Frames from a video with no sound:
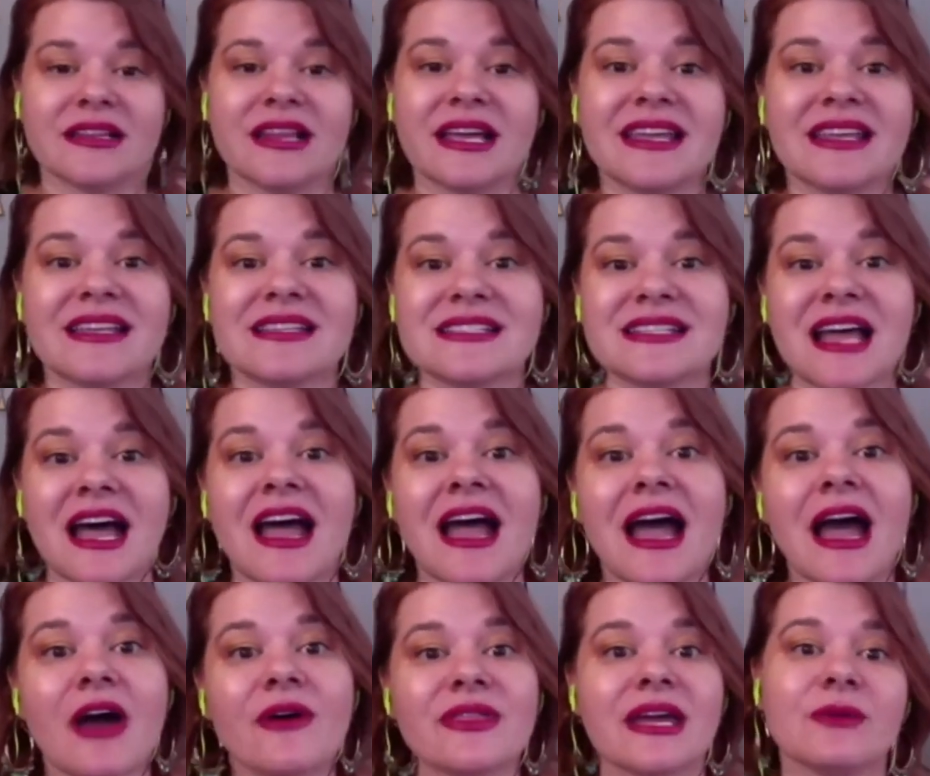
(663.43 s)
Like, that's not
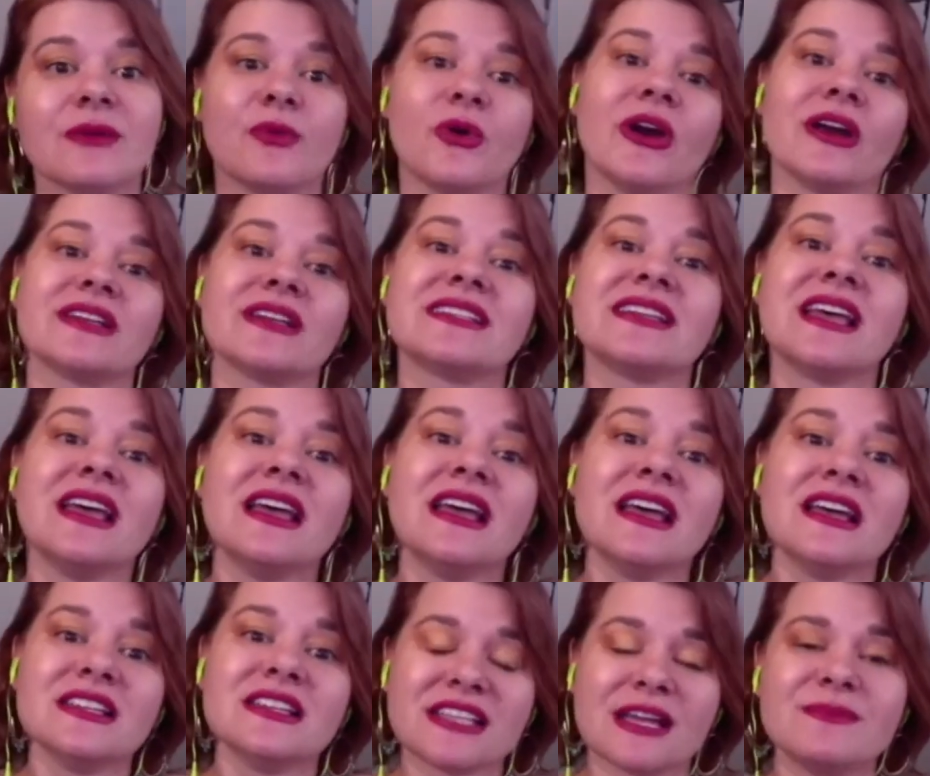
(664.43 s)
how that works.
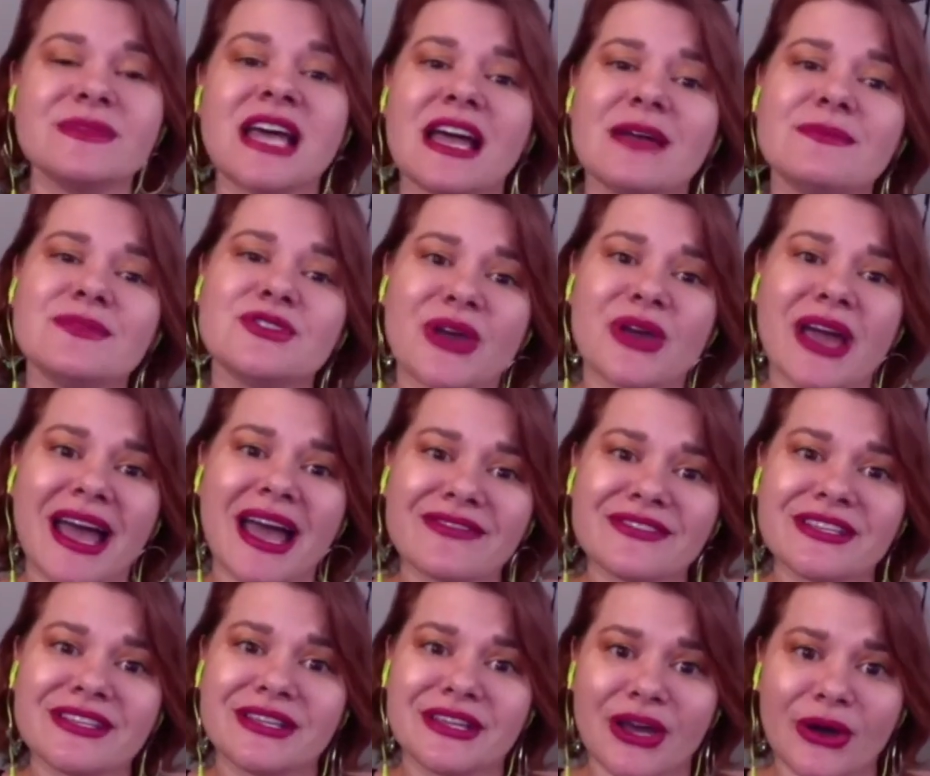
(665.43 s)
Sometimes you have
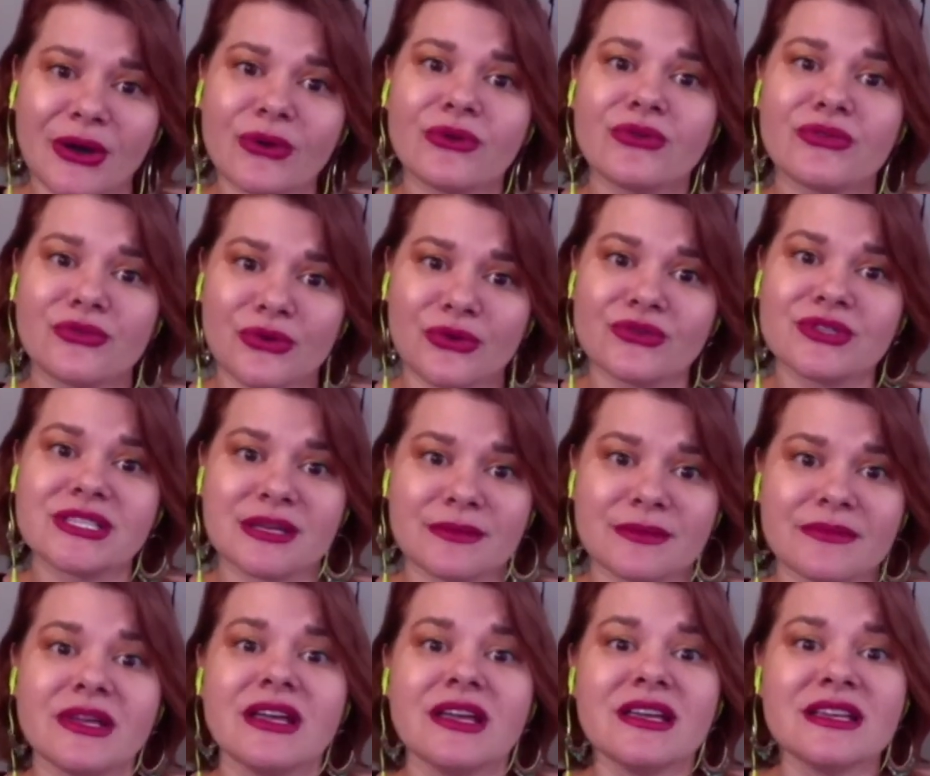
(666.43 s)
to go through some
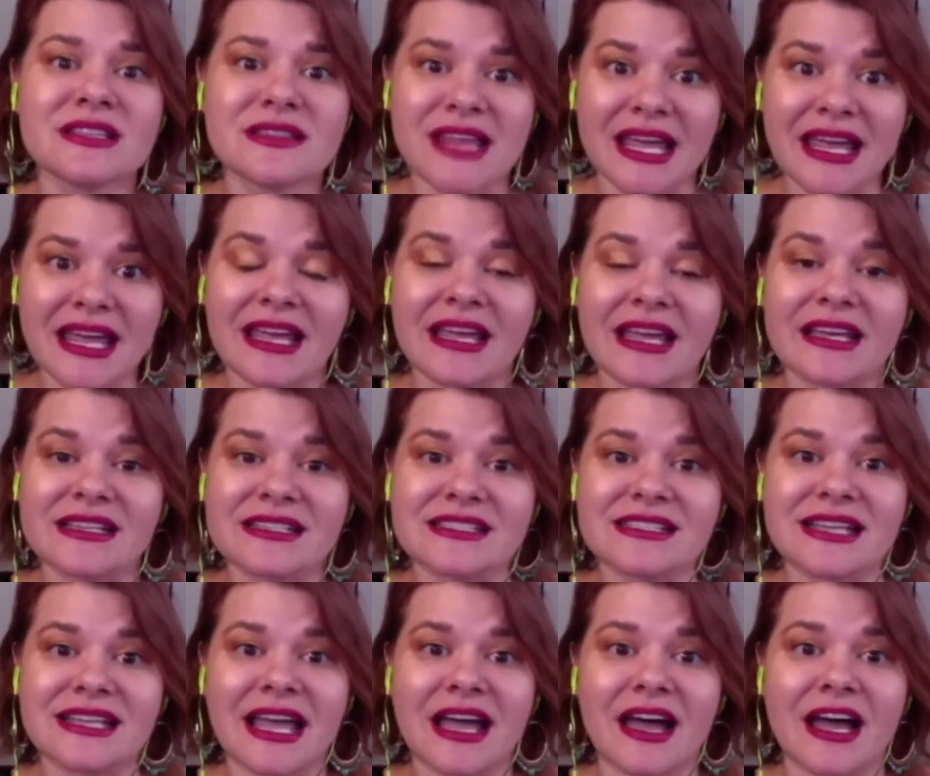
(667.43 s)
things
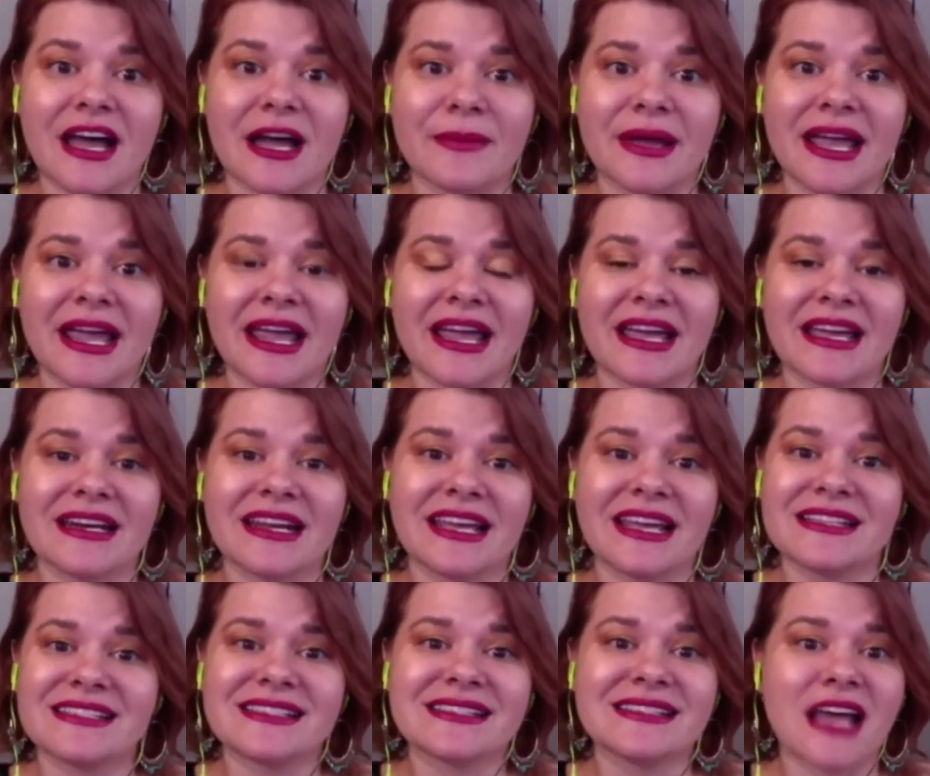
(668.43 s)
um, and
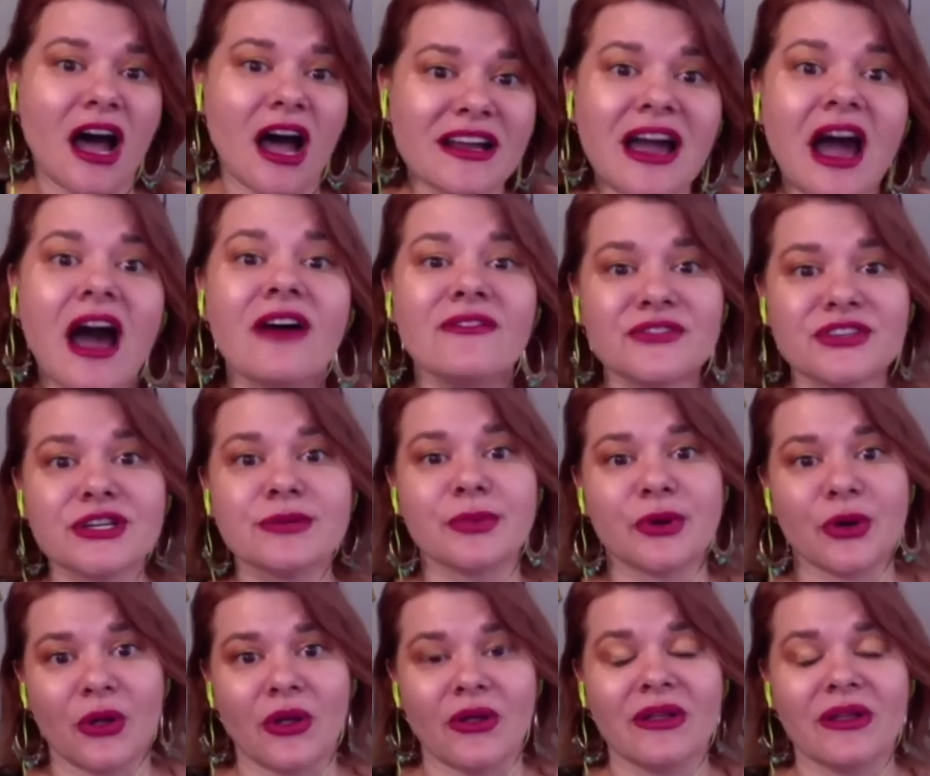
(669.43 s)
it's
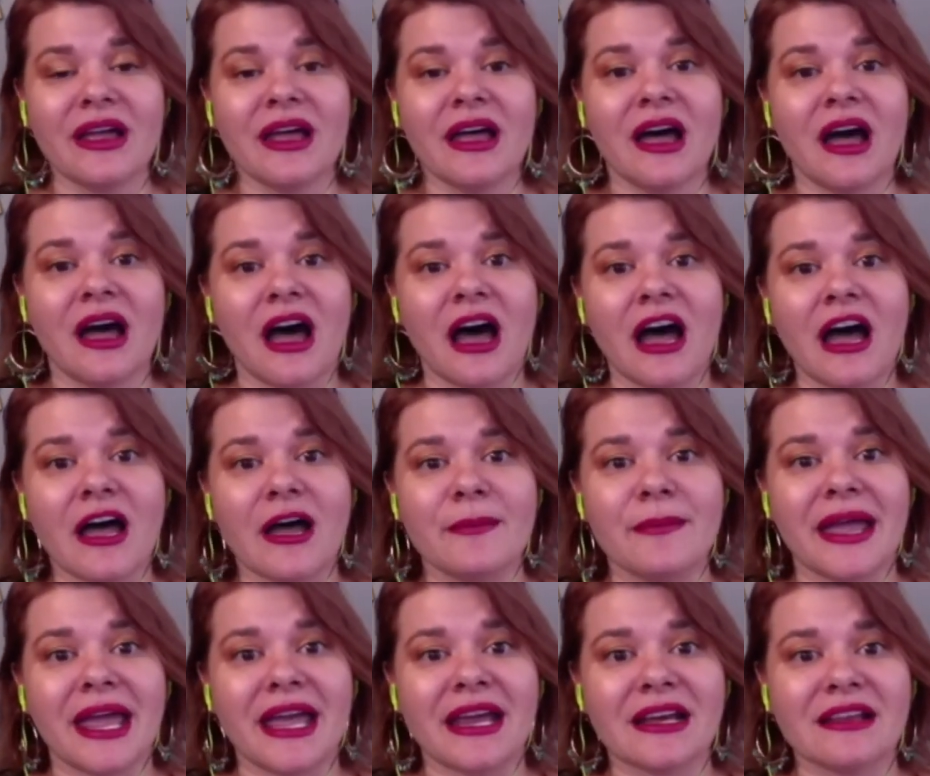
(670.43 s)
uncomfortable. Um,
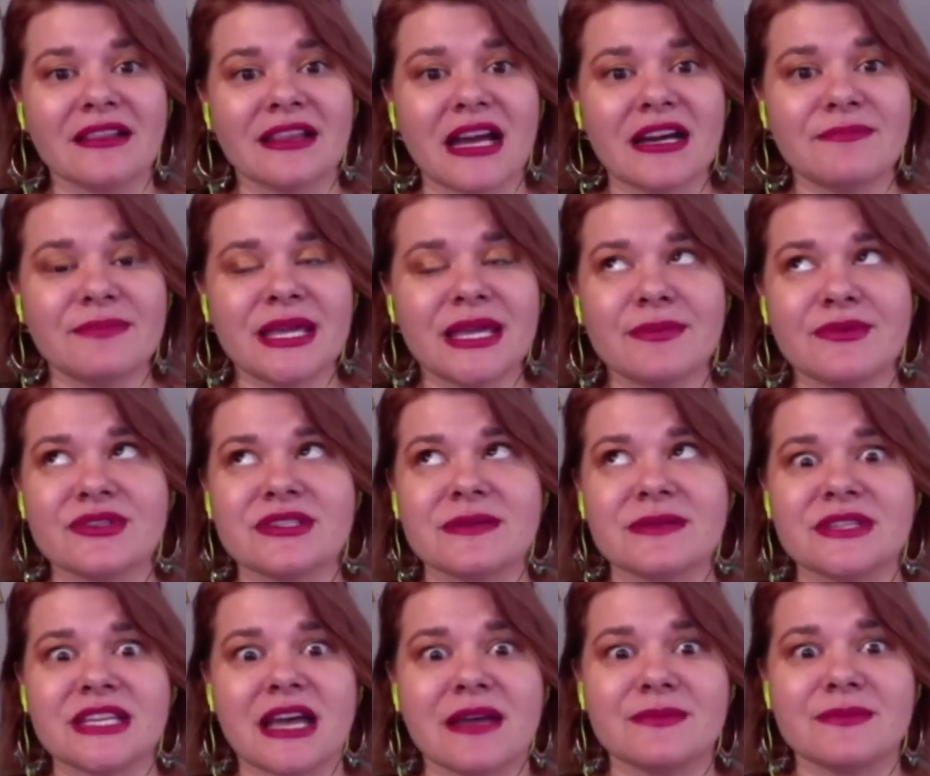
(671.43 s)
and a lot of people
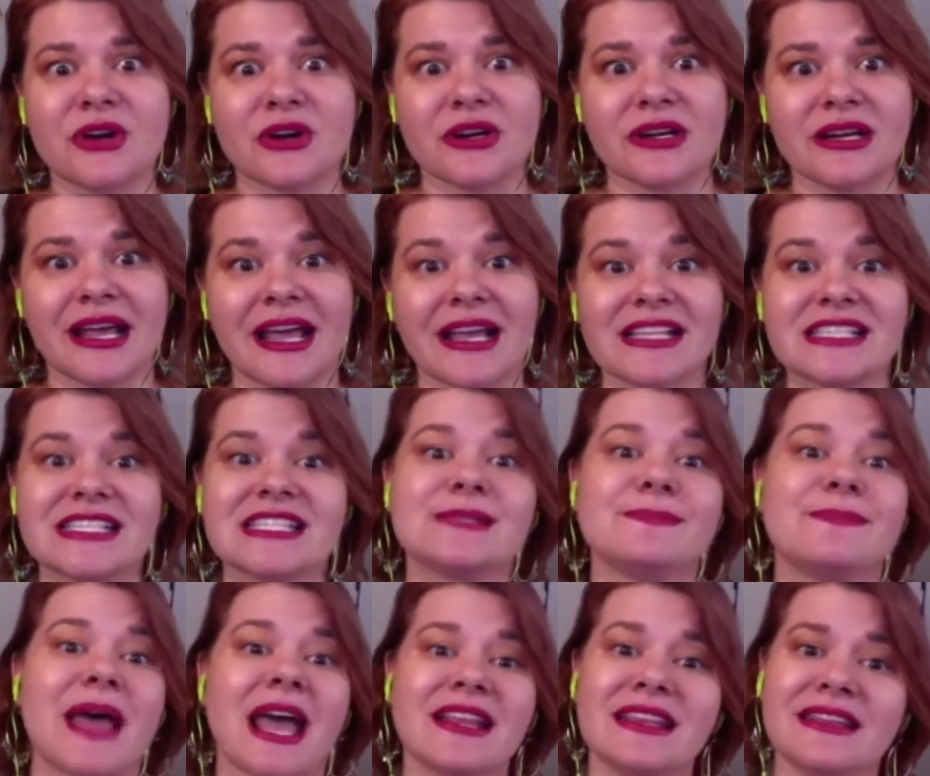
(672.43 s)
sometimes aren't
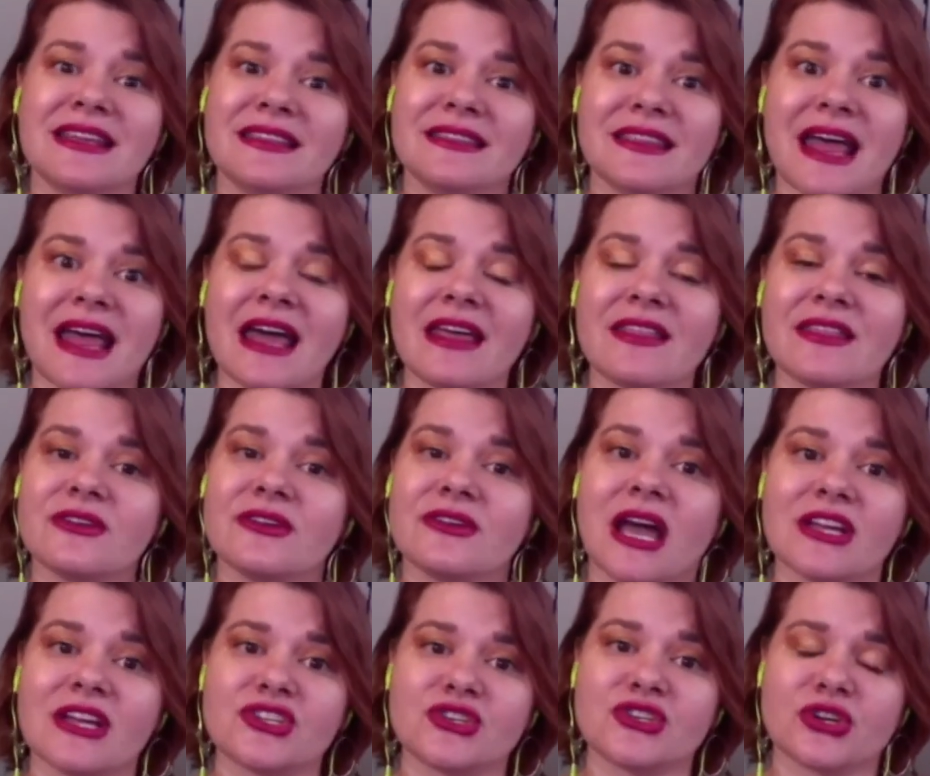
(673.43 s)
expecting that. They're
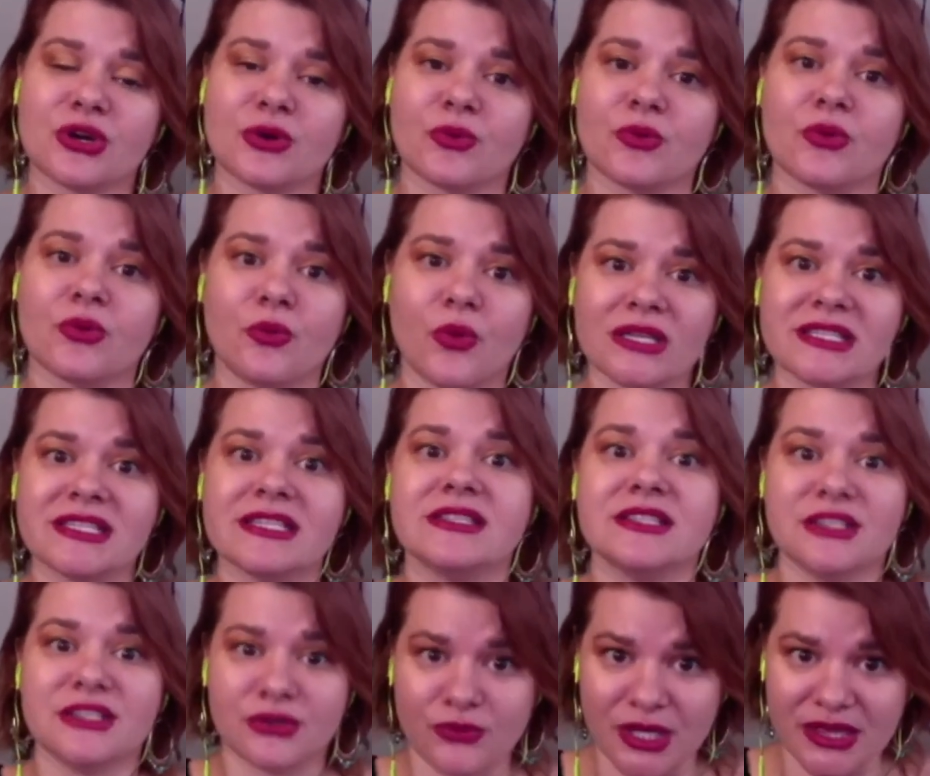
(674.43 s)
not sure what to
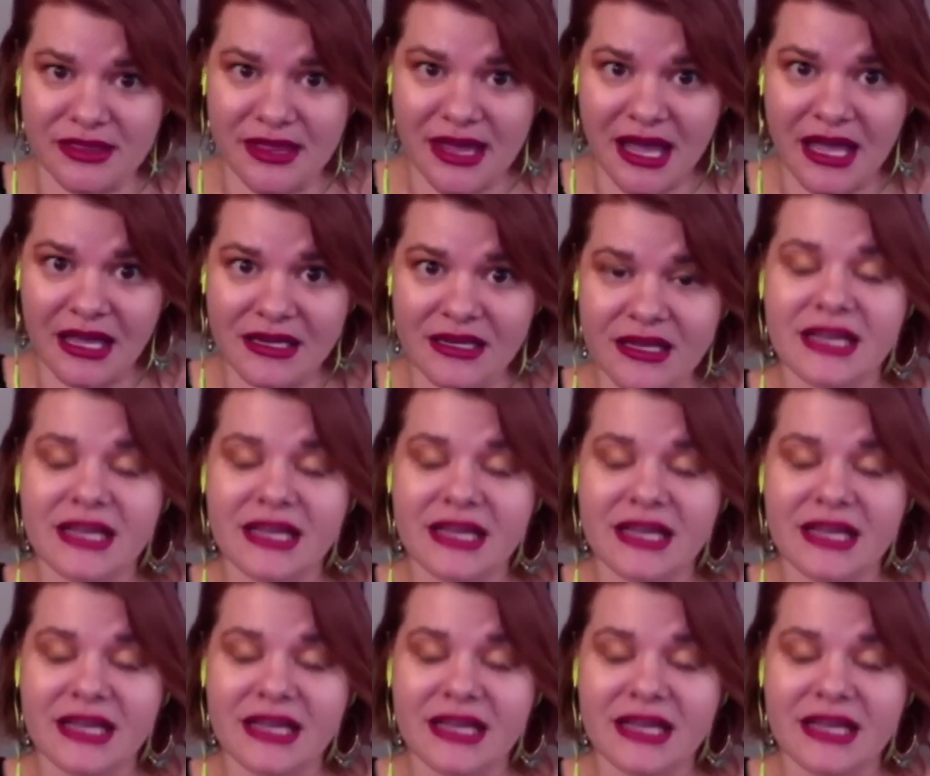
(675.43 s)
do with that.